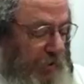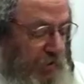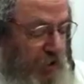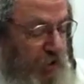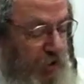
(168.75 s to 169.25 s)

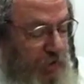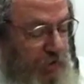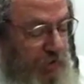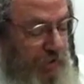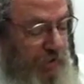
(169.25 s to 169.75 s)
It
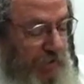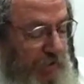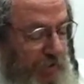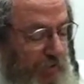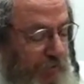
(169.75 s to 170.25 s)
cooks
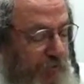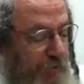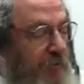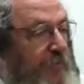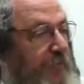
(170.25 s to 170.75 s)

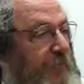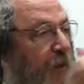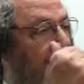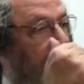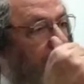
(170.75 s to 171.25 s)
from the
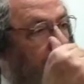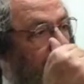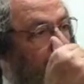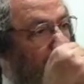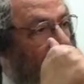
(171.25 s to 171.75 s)
fire,
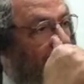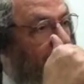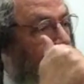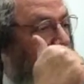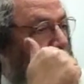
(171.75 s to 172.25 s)
from the
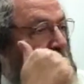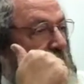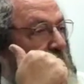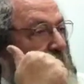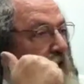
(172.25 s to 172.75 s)
heat
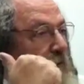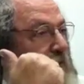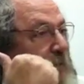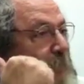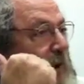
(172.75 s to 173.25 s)

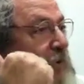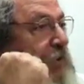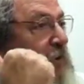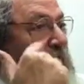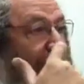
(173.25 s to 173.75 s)
of the
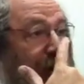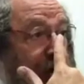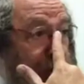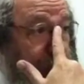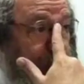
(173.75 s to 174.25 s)
mountain of
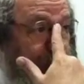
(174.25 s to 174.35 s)
fire.